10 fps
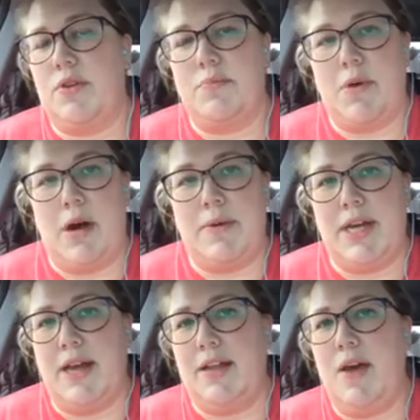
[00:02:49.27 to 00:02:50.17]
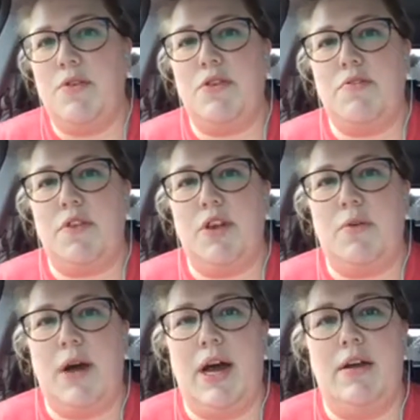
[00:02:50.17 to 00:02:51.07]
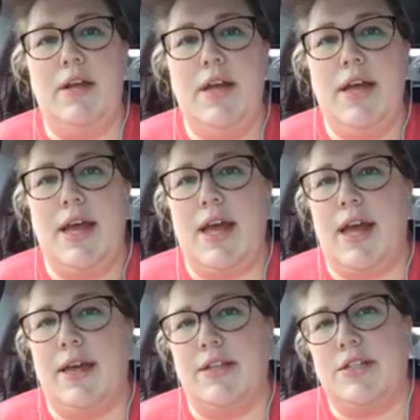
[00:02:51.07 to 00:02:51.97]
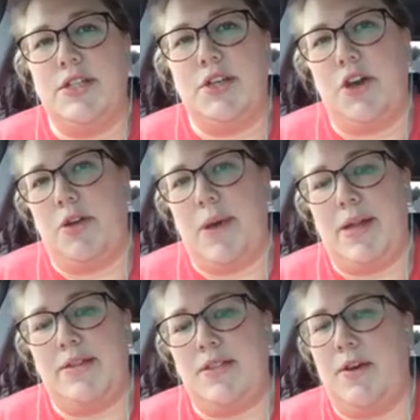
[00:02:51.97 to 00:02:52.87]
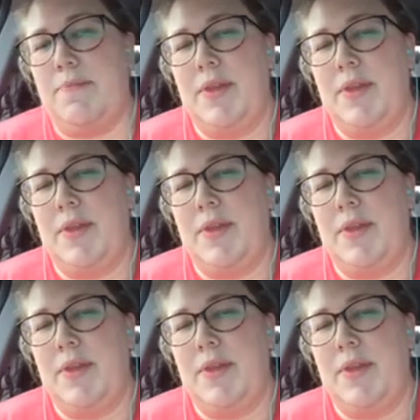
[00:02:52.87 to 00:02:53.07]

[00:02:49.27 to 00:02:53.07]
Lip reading: mom and dad lay with you for a little while, and you go to bed. So